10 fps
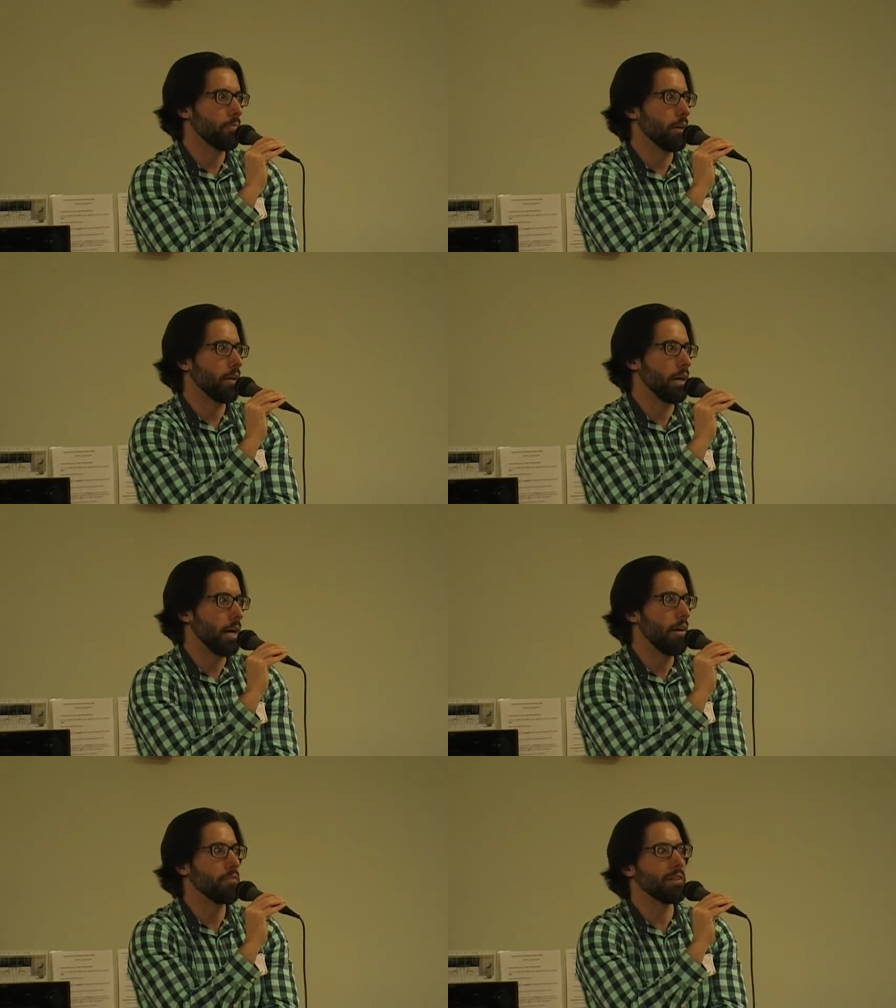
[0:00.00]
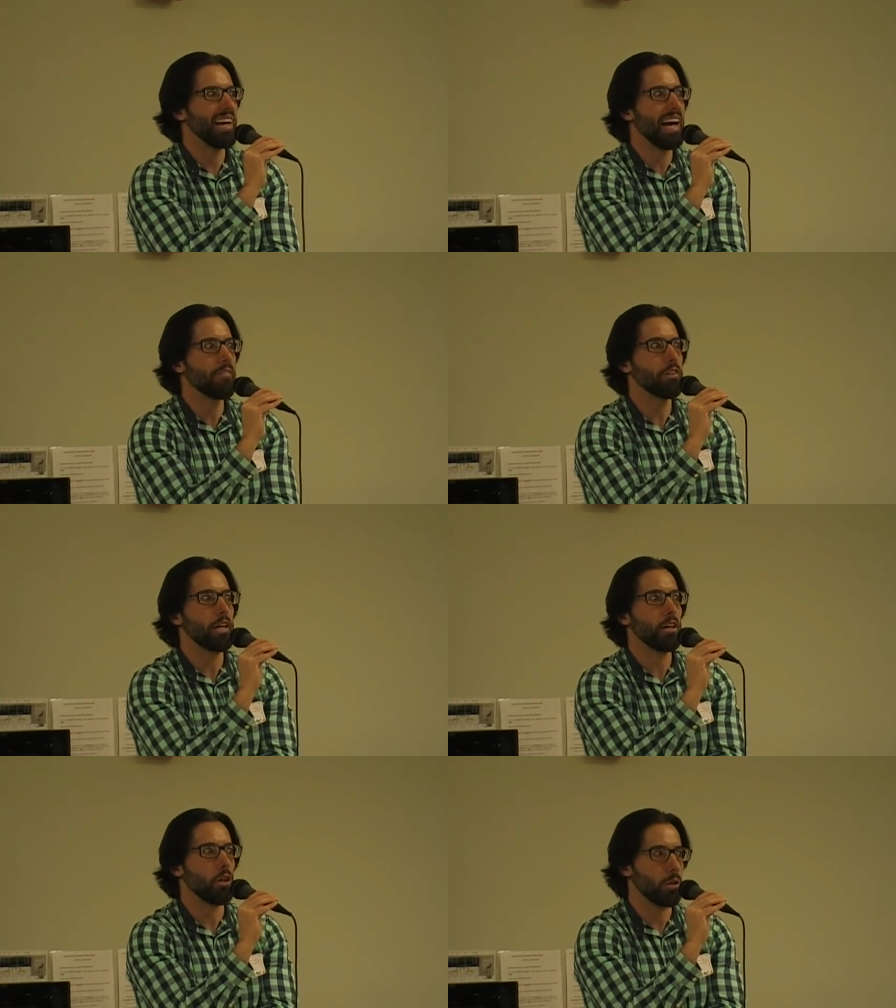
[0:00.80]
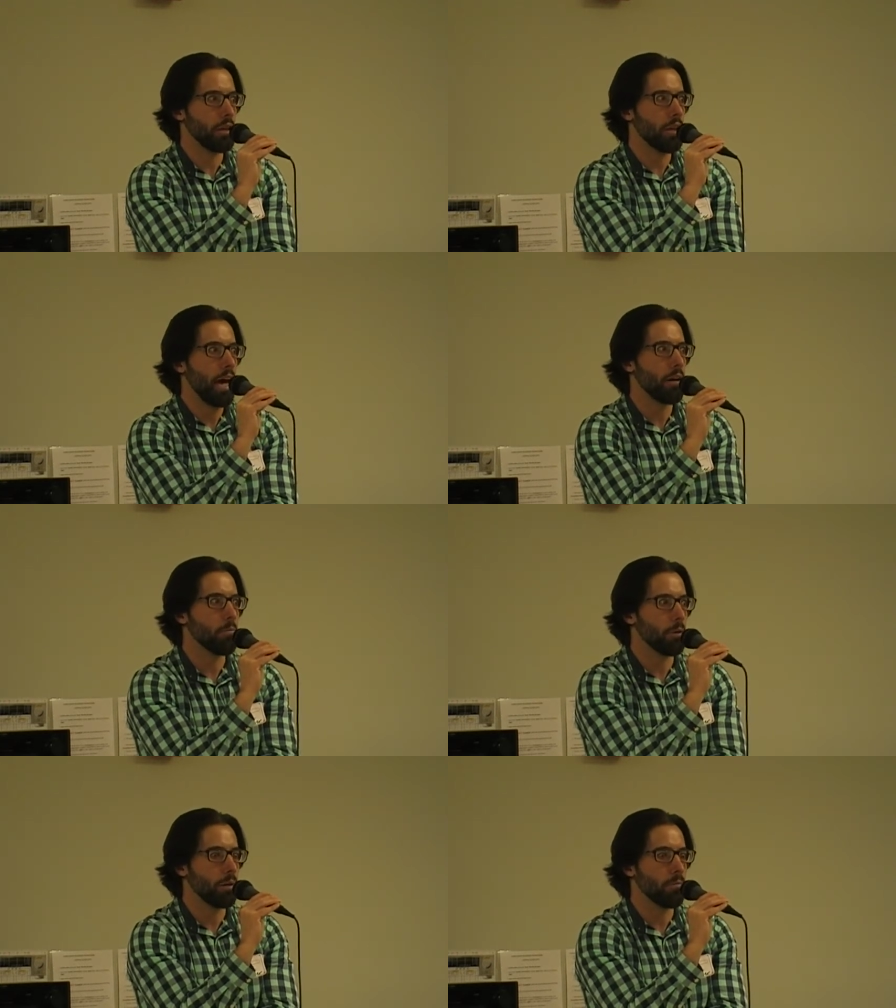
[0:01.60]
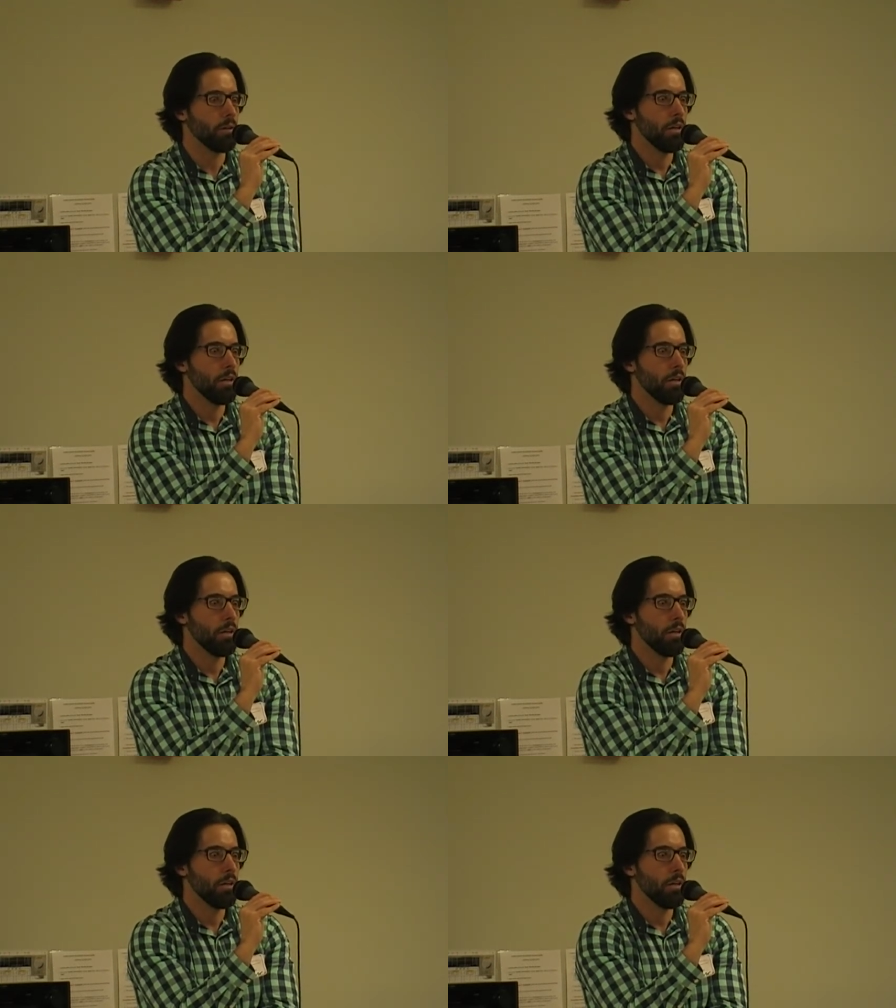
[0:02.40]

I, I, have to I have to take a look at that, but um,